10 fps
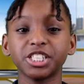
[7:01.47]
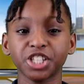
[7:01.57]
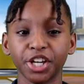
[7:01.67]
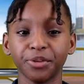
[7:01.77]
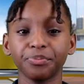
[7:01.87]
a
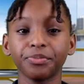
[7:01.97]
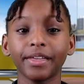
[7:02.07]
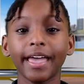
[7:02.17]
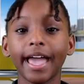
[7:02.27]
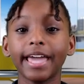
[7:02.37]
shirt.
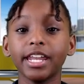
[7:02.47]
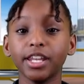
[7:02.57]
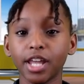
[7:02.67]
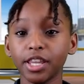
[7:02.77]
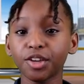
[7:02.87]
And
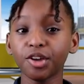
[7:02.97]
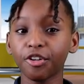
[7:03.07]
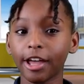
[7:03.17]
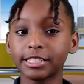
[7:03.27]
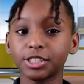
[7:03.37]
another
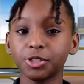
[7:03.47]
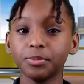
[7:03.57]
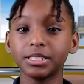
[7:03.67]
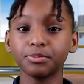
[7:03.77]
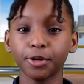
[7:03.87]
congrats to
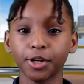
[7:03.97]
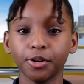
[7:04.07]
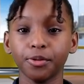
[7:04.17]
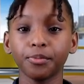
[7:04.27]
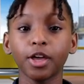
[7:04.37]
Miss
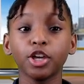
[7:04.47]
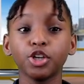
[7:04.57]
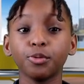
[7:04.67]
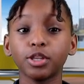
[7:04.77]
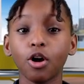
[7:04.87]
Merkel.
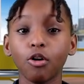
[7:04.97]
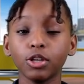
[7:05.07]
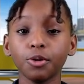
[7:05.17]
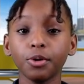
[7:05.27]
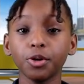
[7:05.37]
You were the
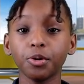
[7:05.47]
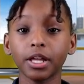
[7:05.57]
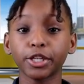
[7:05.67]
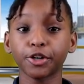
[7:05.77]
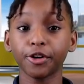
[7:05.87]
only one who
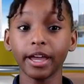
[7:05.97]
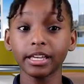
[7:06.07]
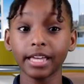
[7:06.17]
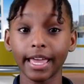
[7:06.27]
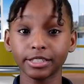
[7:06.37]
got the correct
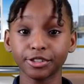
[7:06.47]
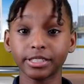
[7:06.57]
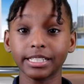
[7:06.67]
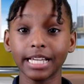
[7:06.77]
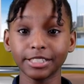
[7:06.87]
answer
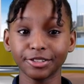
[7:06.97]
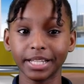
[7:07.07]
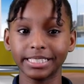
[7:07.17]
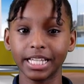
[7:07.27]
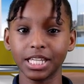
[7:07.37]
to
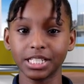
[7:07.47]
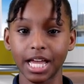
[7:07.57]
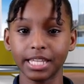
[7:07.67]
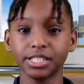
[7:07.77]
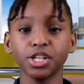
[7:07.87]
yesterday's daily
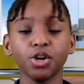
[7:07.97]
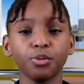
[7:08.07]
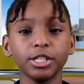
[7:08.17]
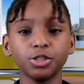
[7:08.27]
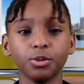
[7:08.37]
challenge,
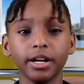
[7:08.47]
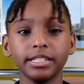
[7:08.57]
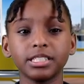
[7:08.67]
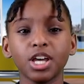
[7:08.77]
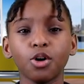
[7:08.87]
which was